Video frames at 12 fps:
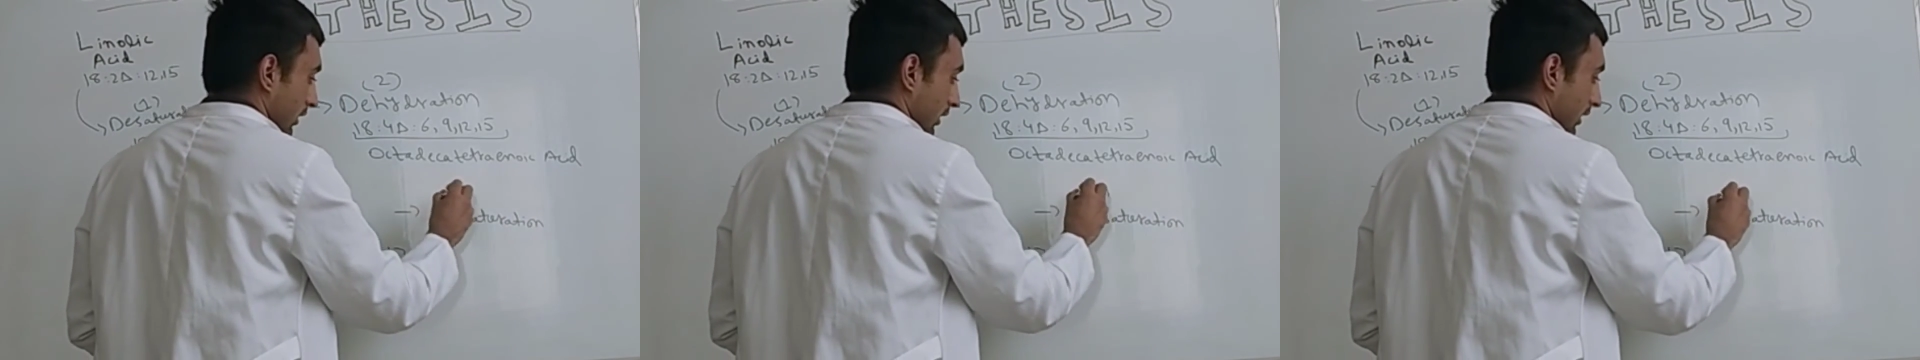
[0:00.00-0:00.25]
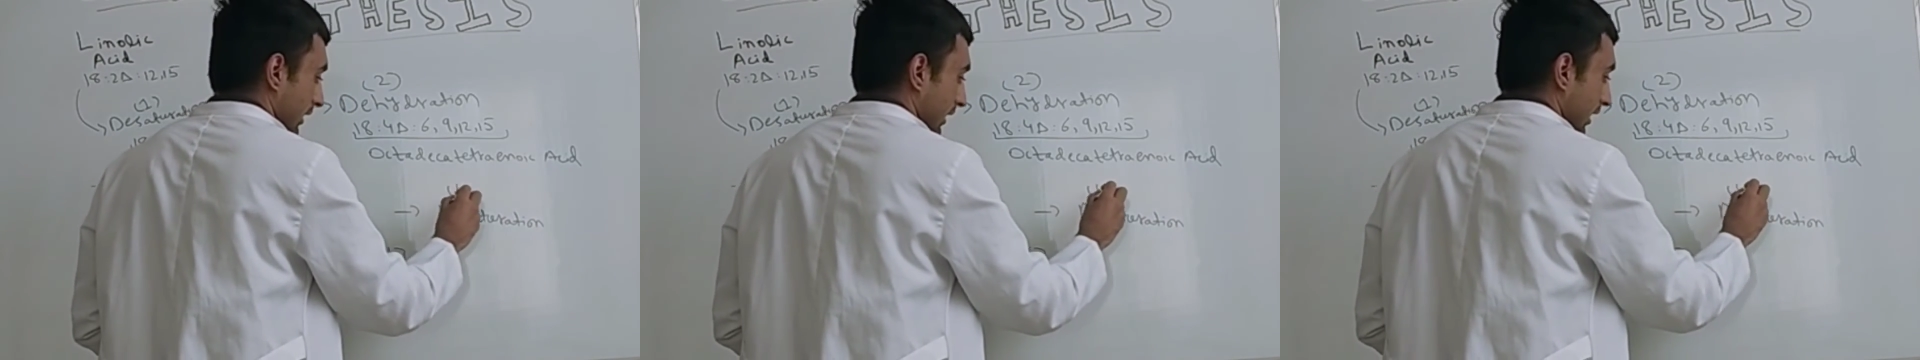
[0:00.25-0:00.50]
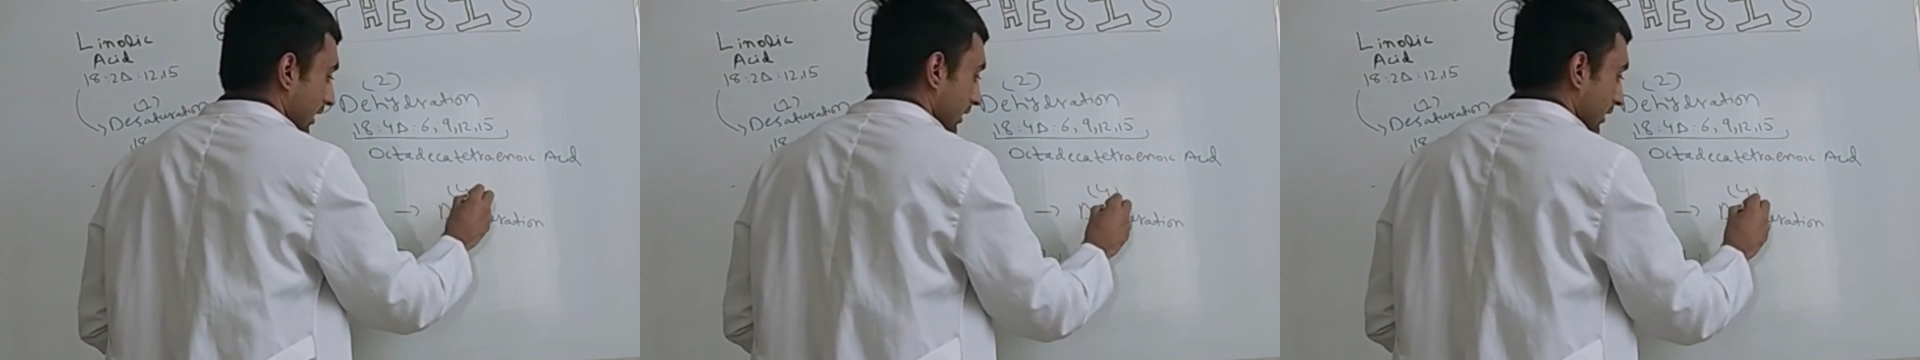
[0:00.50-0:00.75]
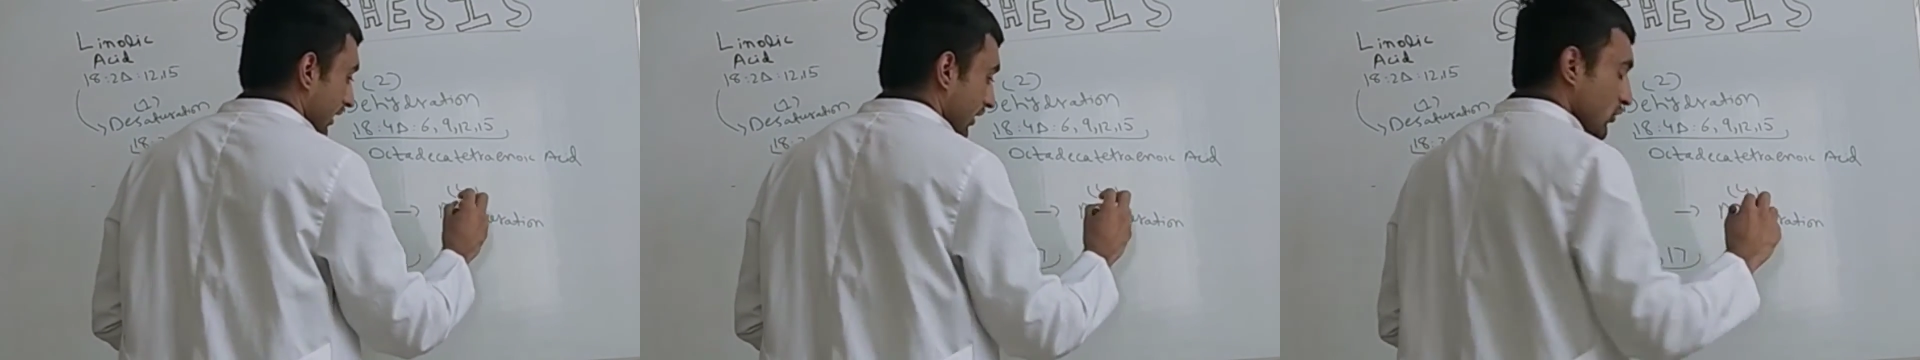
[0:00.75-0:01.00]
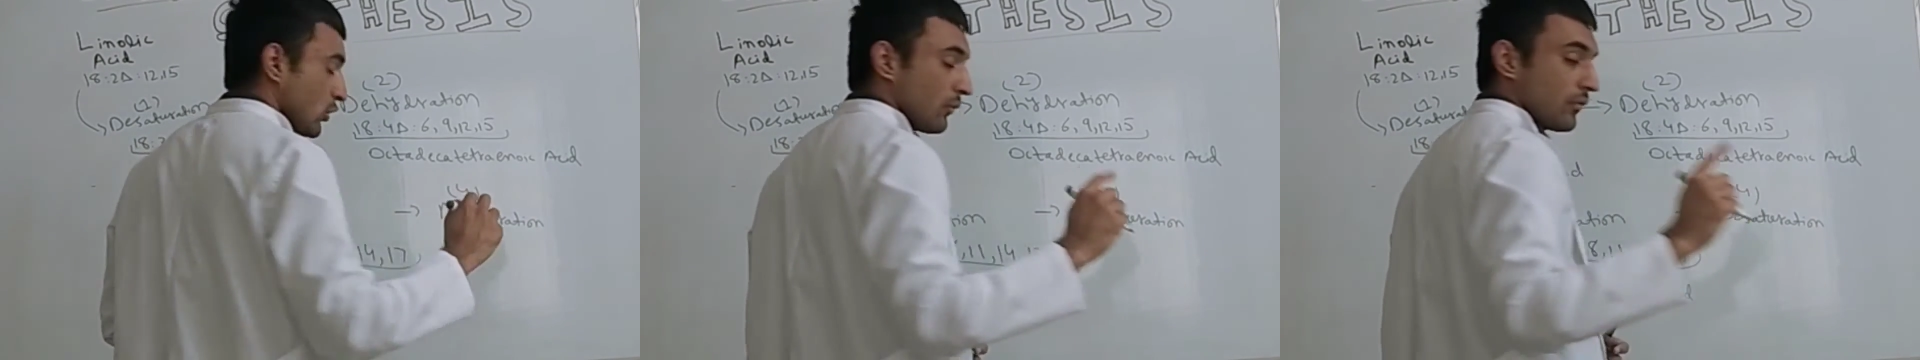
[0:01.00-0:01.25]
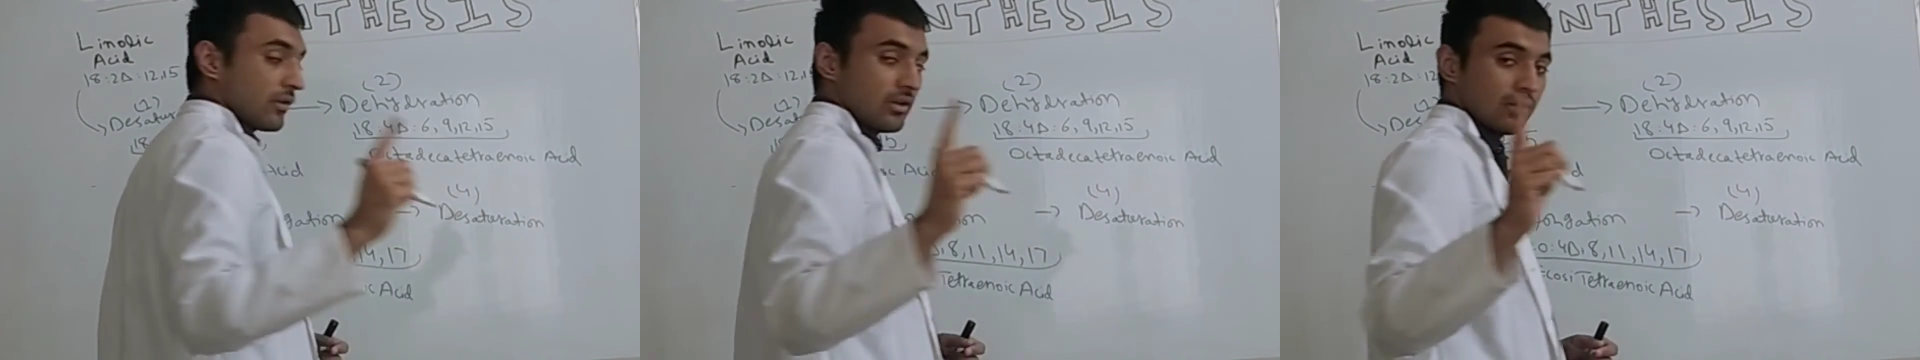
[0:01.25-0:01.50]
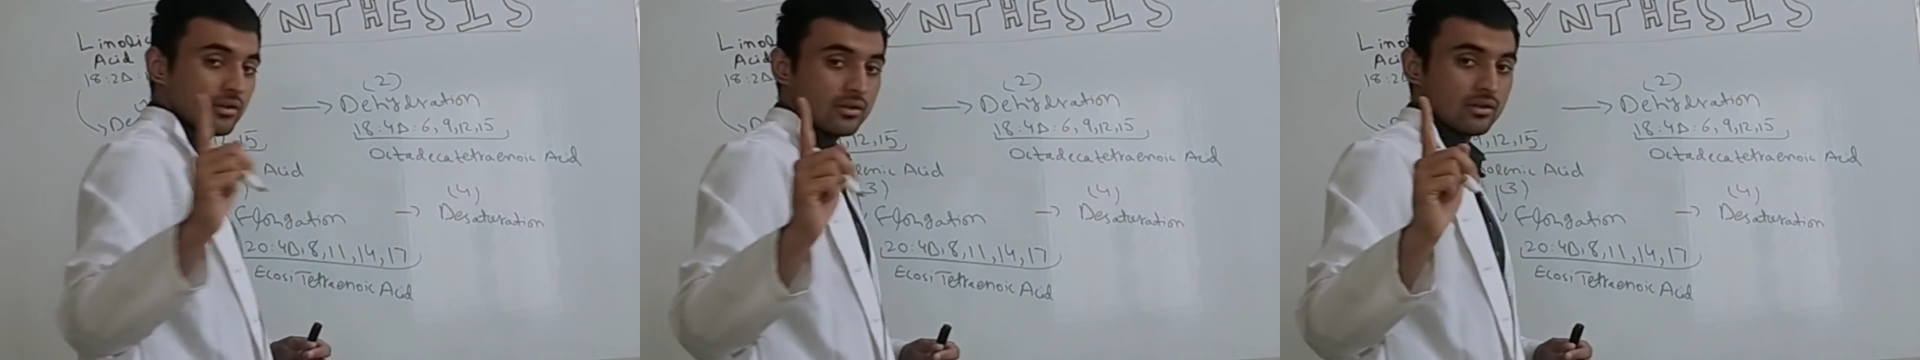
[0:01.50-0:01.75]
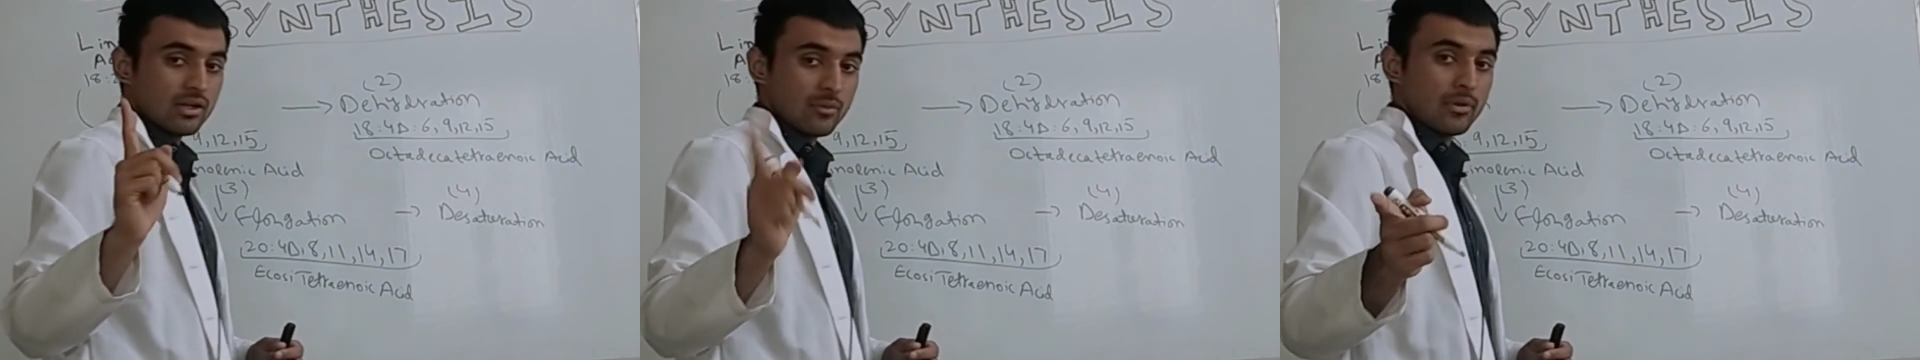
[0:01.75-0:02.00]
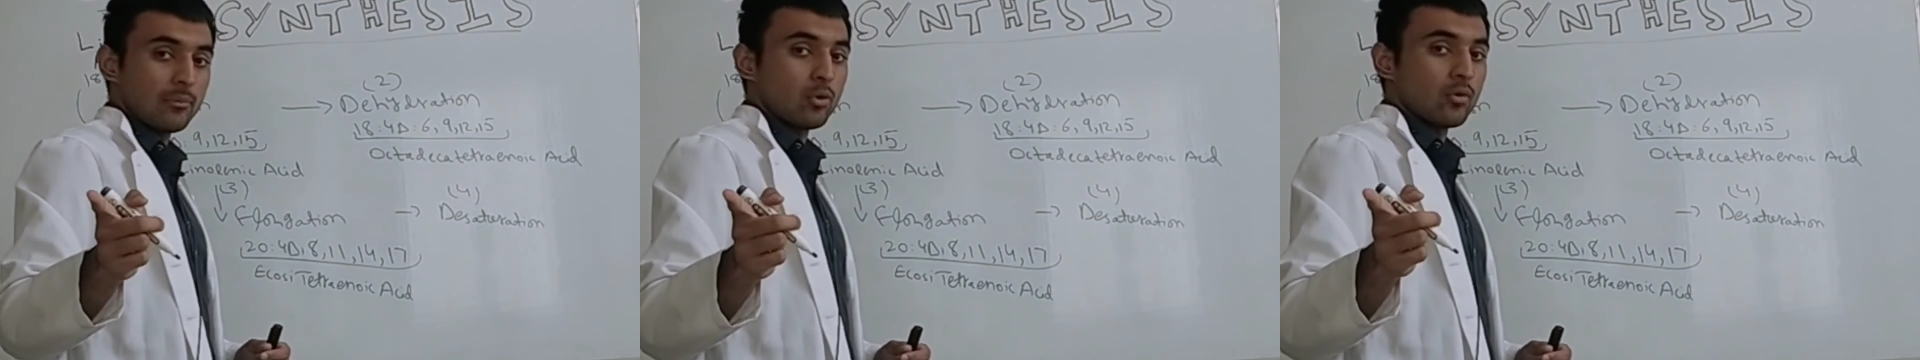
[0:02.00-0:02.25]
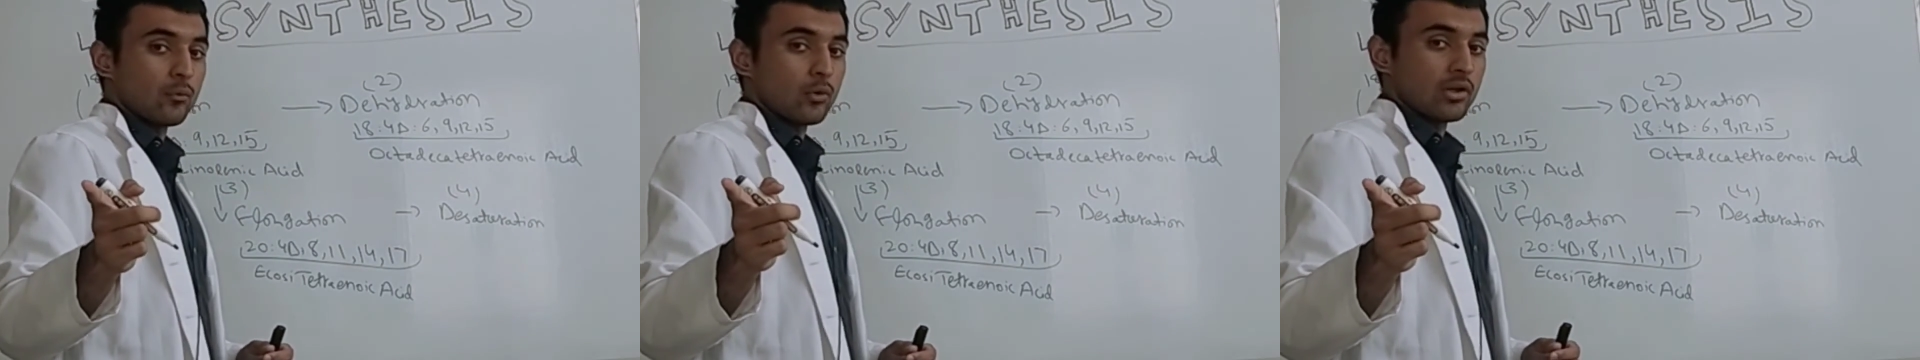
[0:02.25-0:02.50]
again the addition of double bond would